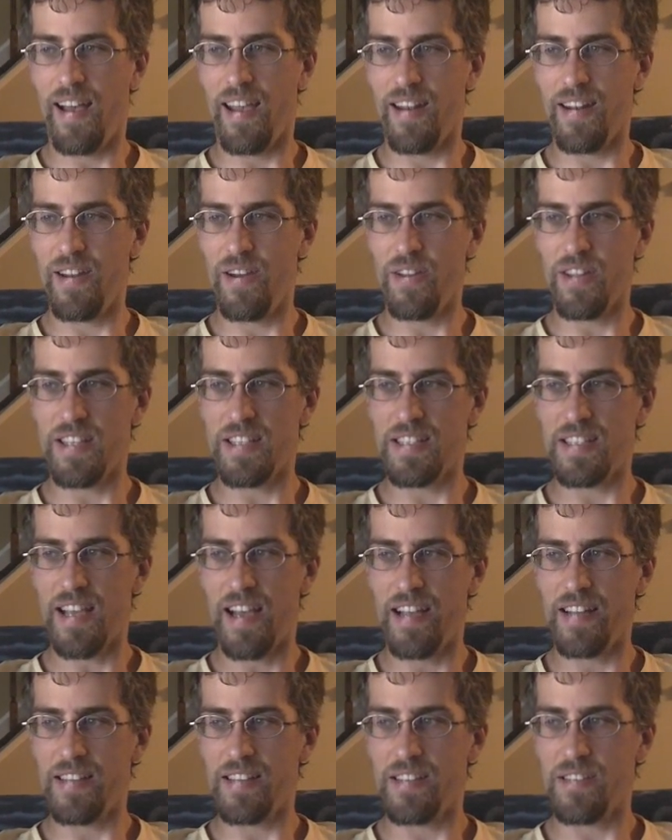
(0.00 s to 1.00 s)
I know that
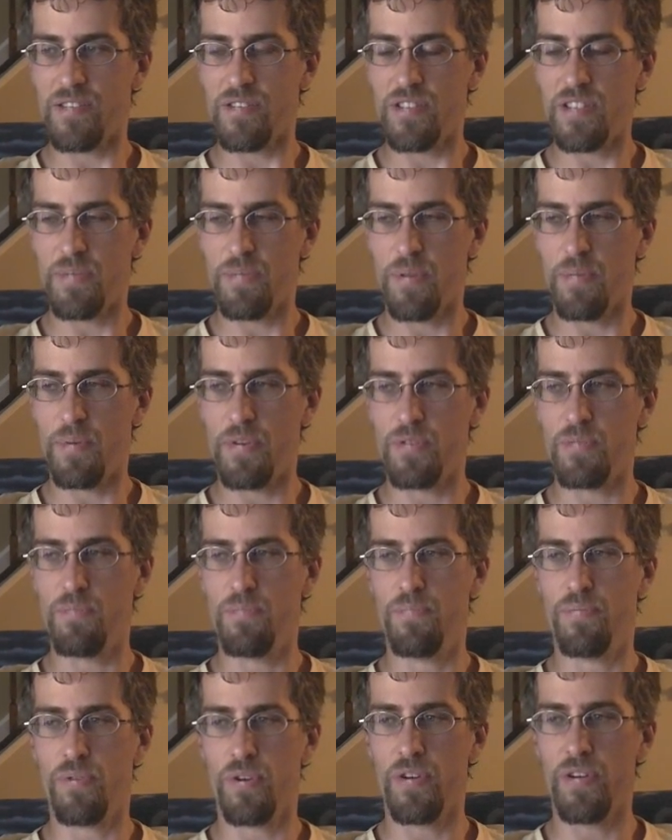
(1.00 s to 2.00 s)
scientists are some of the
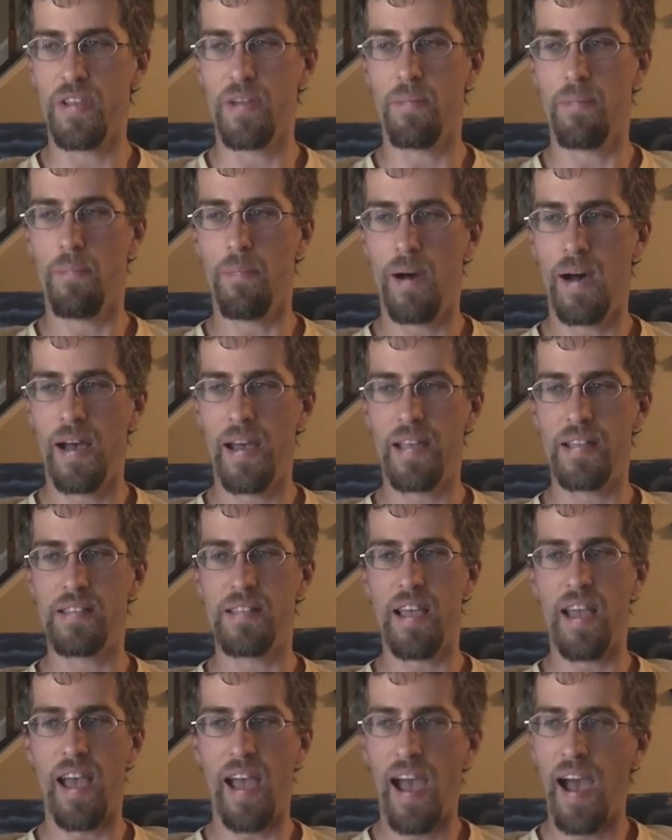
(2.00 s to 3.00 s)
most brilliant
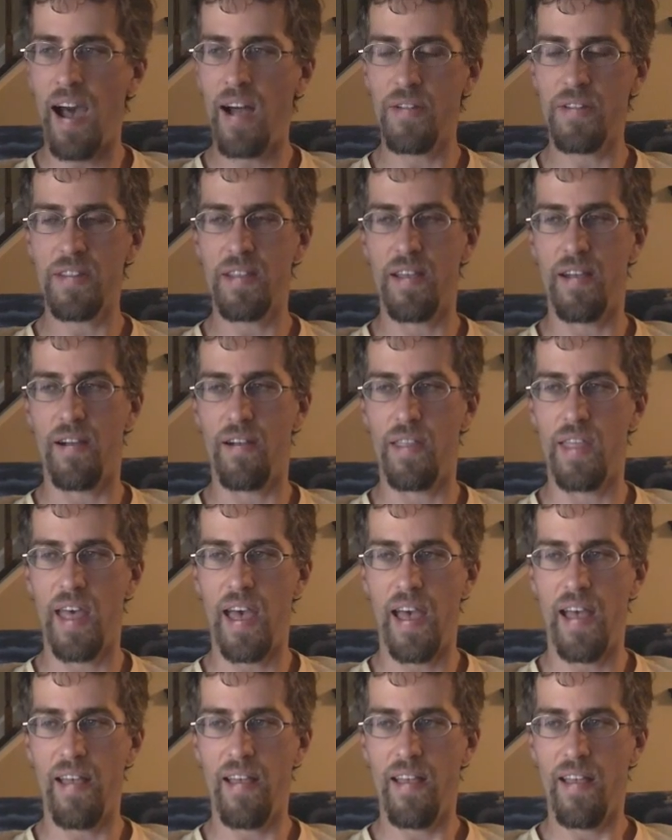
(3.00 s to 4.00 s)
minds out there
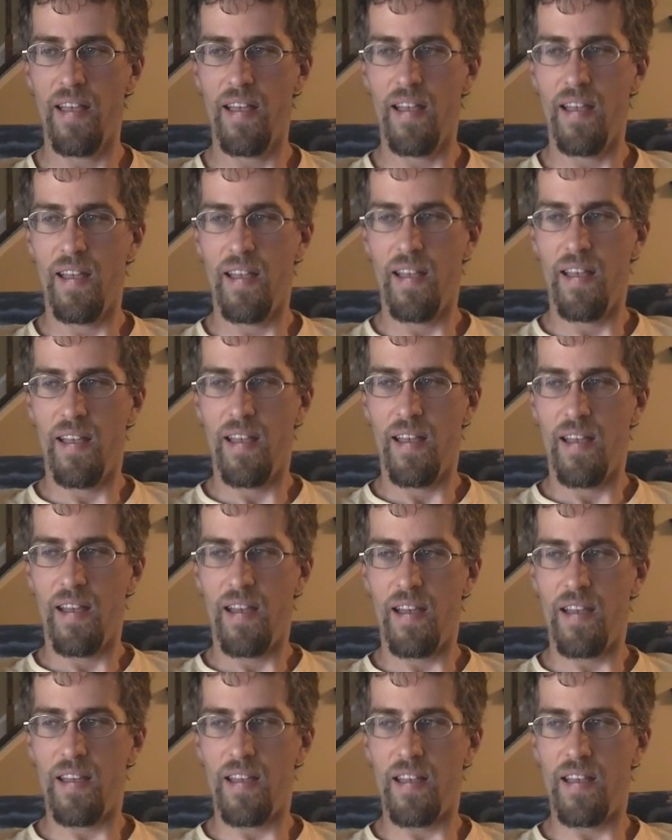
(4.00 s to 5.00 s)
that
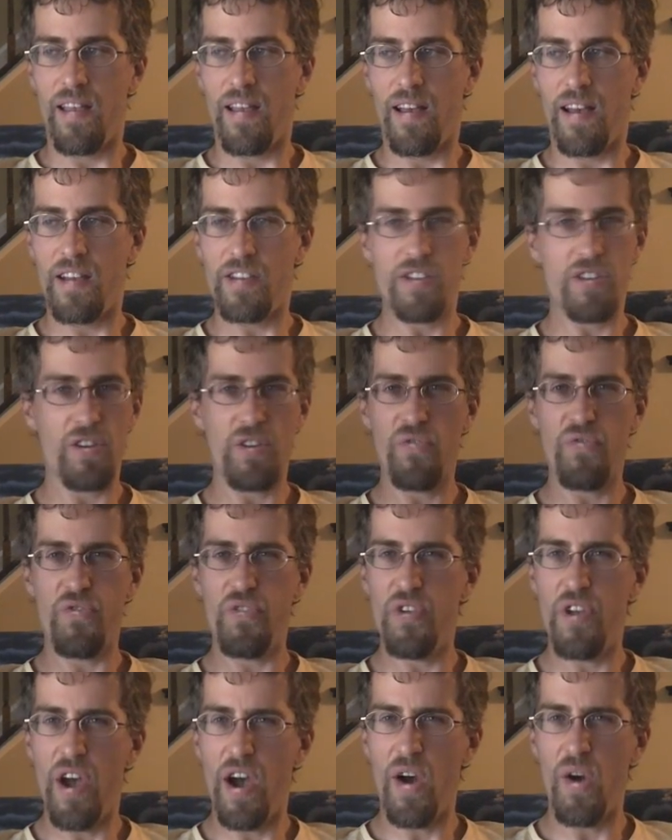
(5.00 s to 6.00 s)
eh, I should have
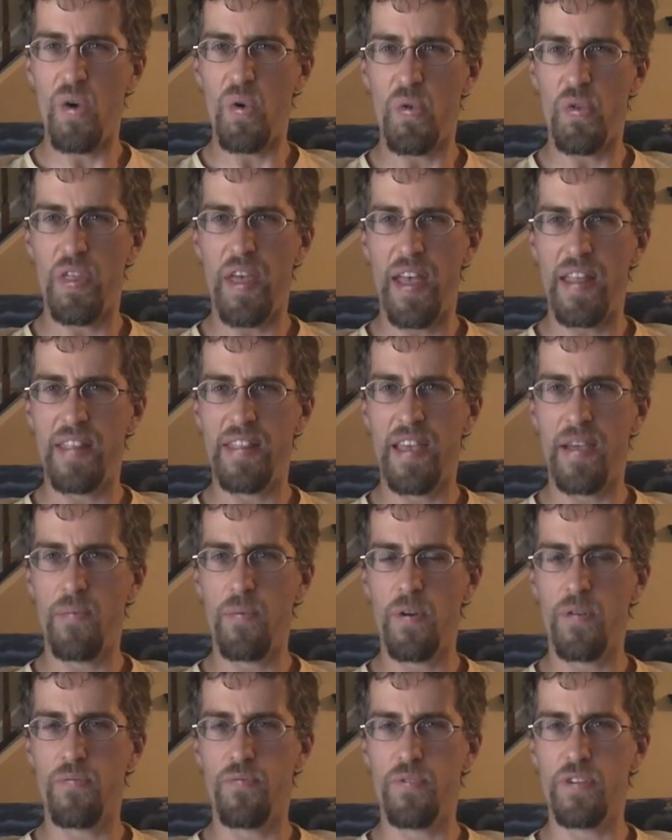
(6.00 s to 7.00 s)
known that they
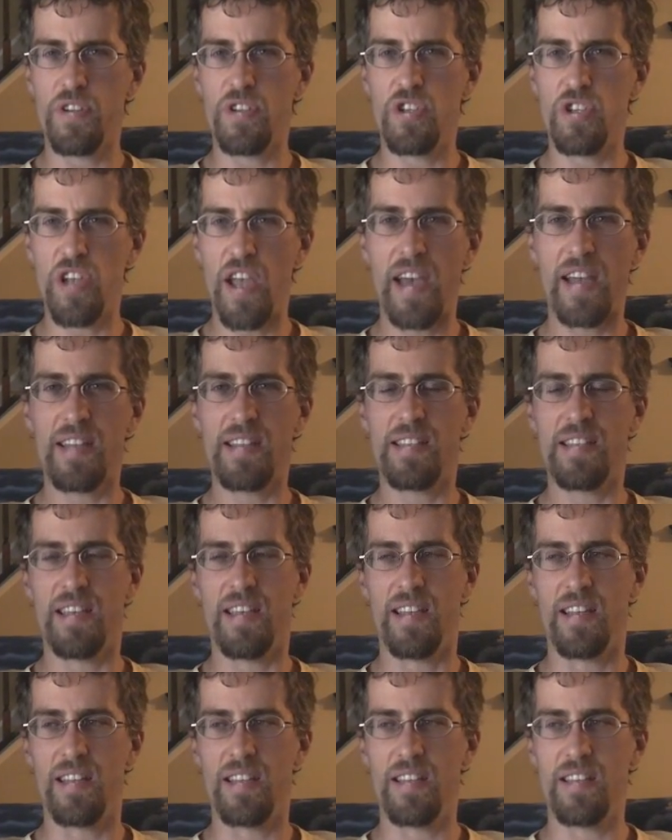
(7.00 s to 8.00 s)
would have
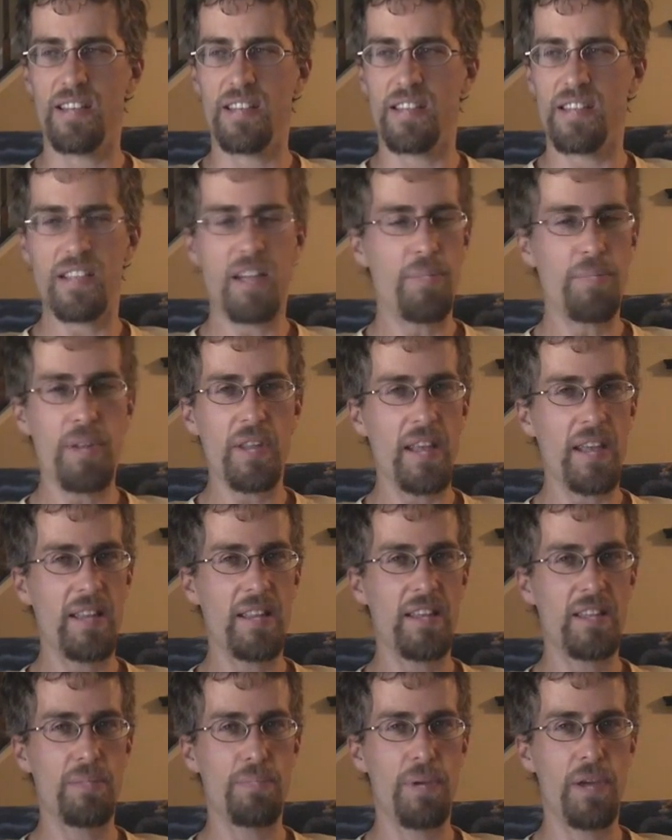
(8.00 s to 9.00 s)
rejected something like
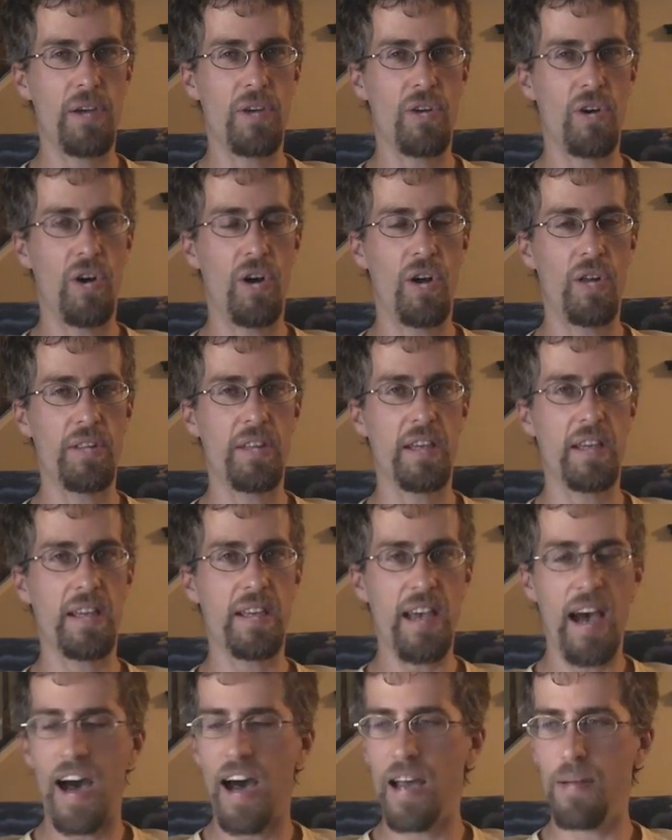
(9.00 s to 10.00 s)
this being called the
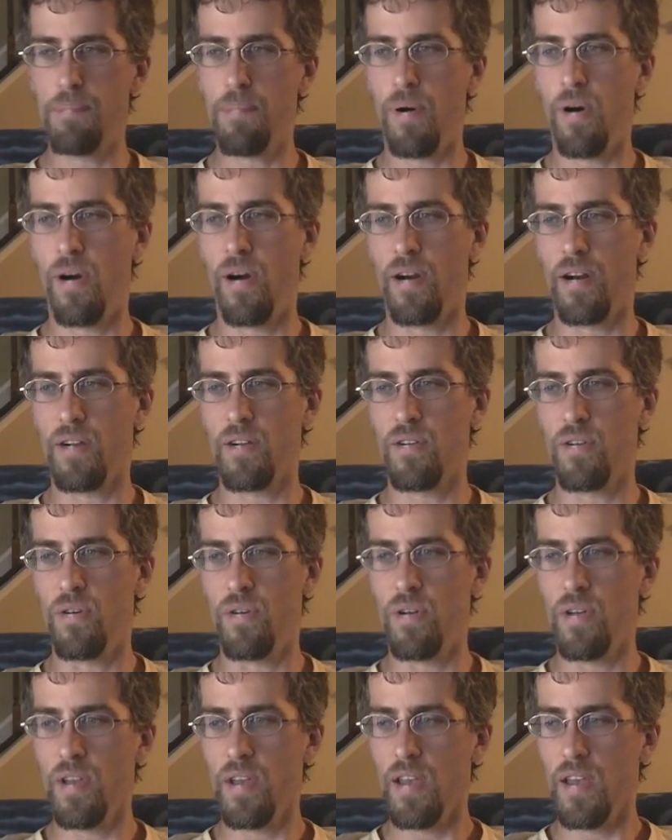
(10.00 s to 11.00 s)
God
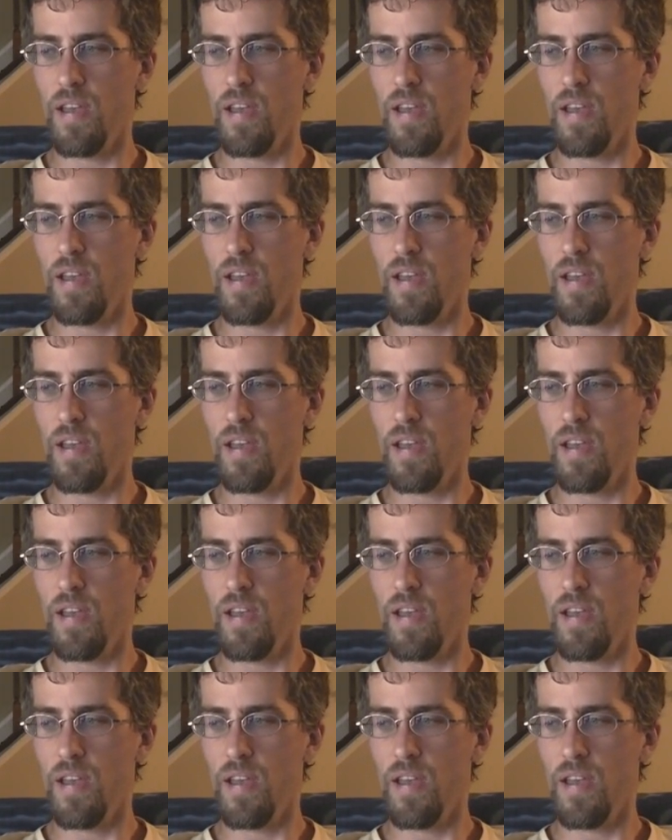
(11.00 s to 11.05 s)
particle.